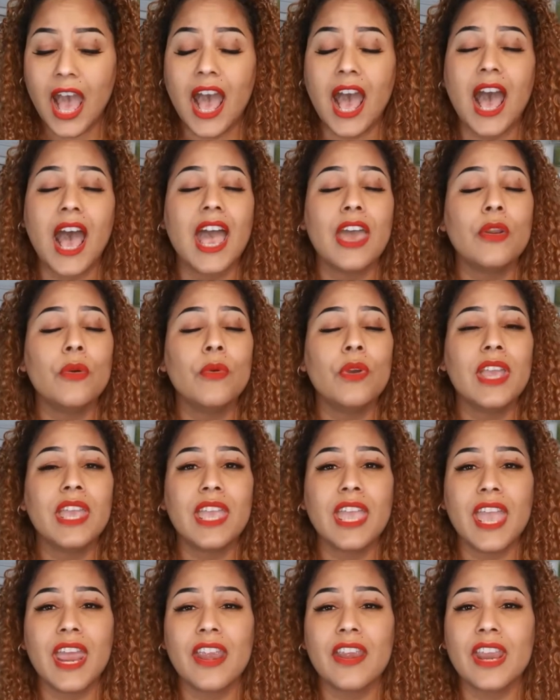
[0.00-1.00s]
I don't
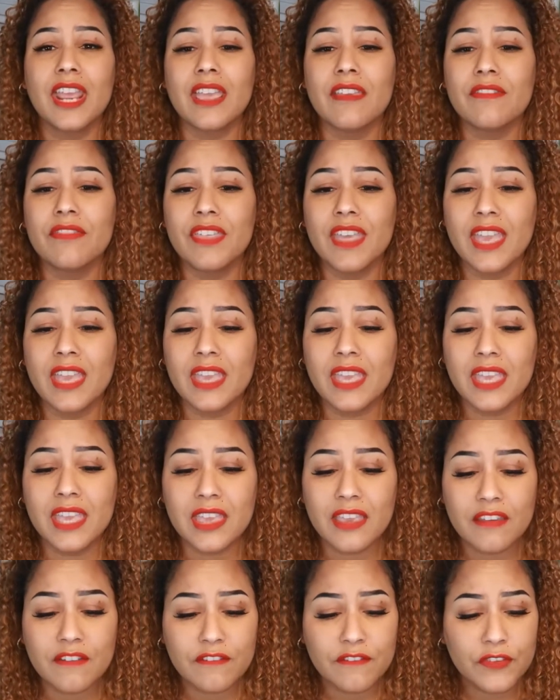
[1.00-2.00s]
care if they
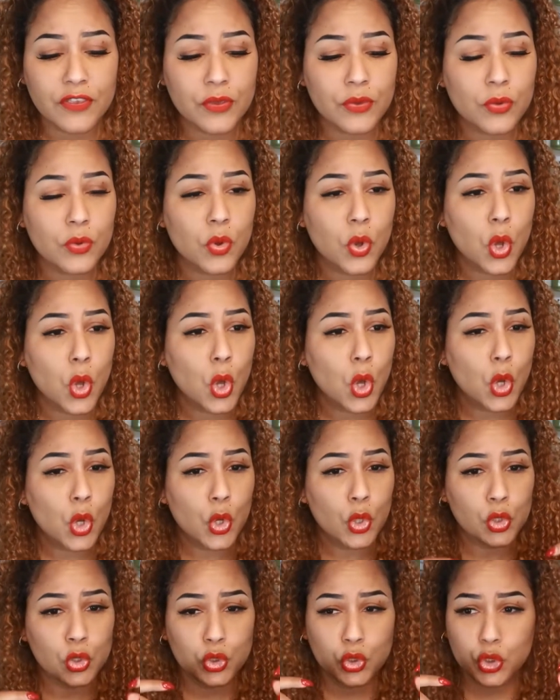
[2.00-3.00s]
give you
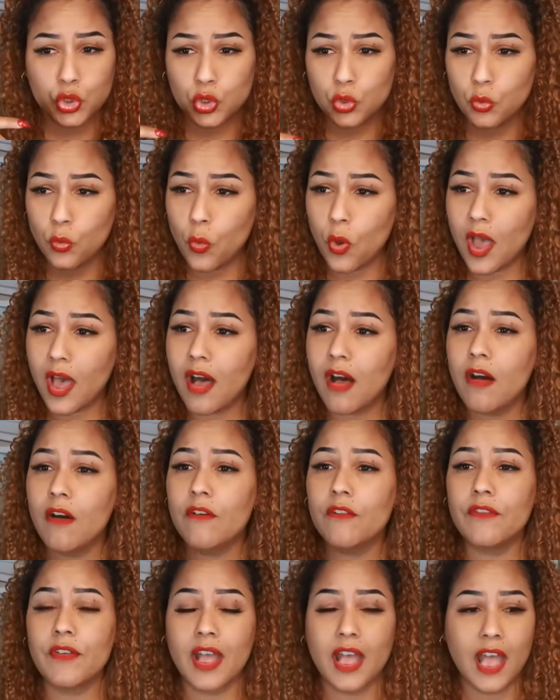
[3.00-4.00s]

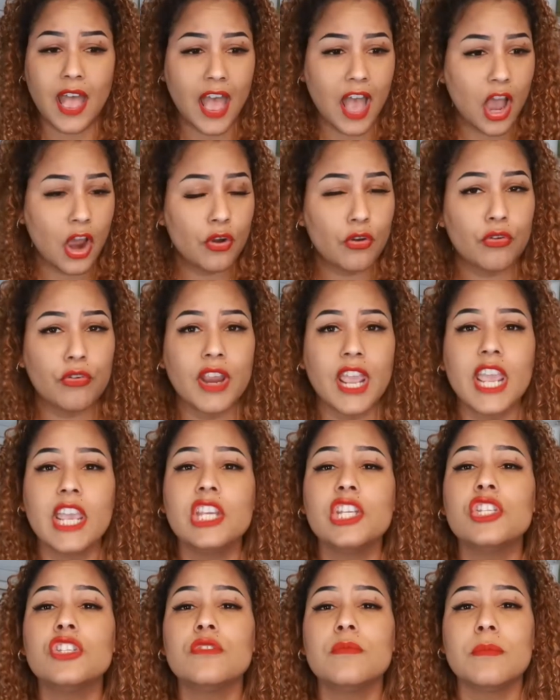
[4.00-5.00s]
12
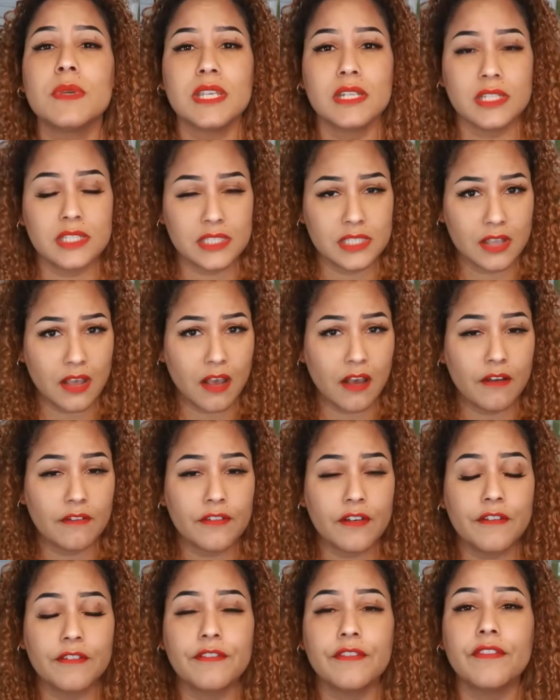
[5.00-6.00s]
arrangements of
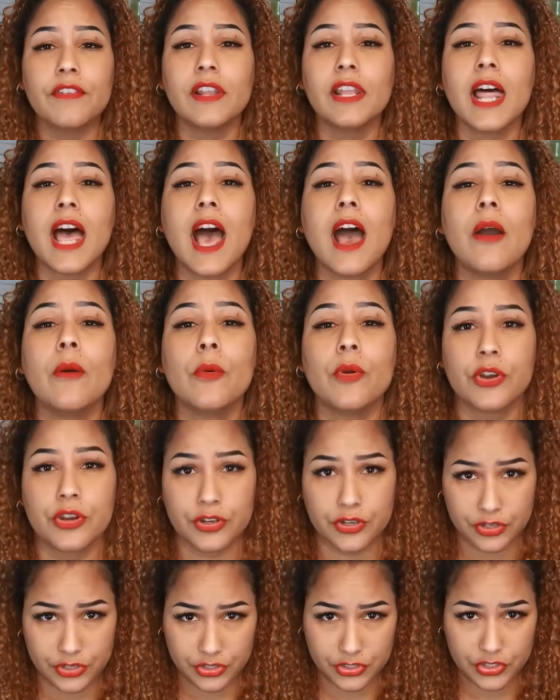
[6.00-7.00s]

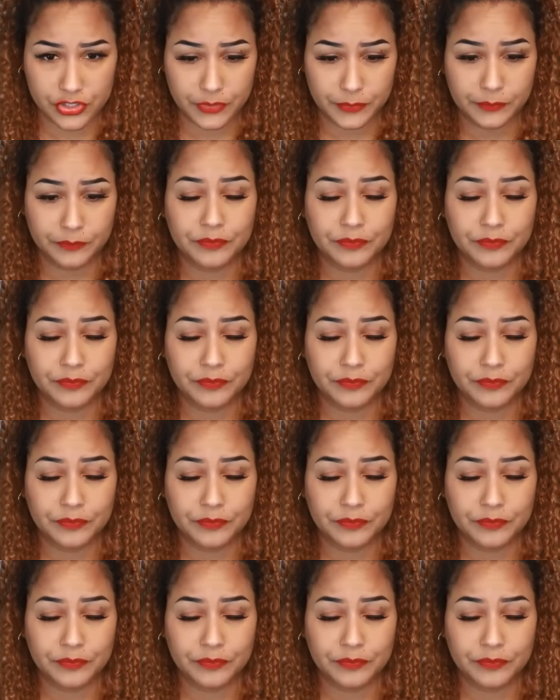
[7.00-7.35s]
flowers.